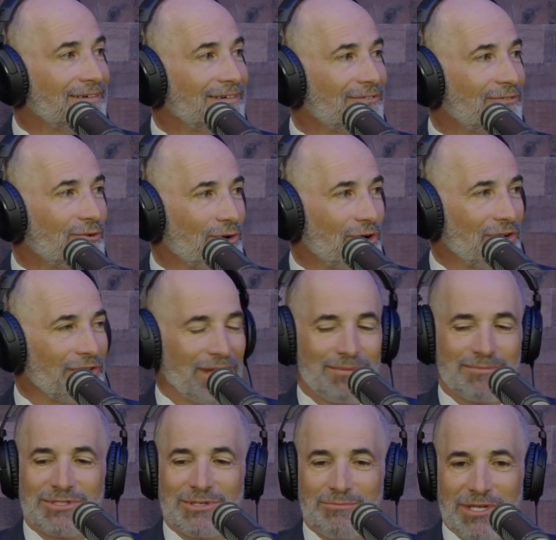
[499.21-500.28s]
for
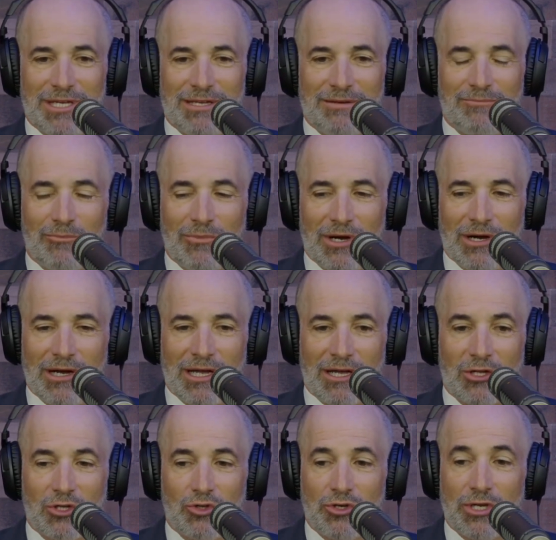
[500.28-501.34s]
them to be
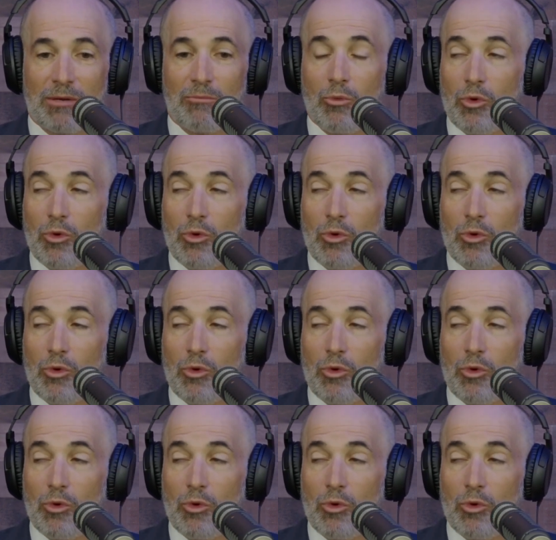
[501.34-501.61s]
including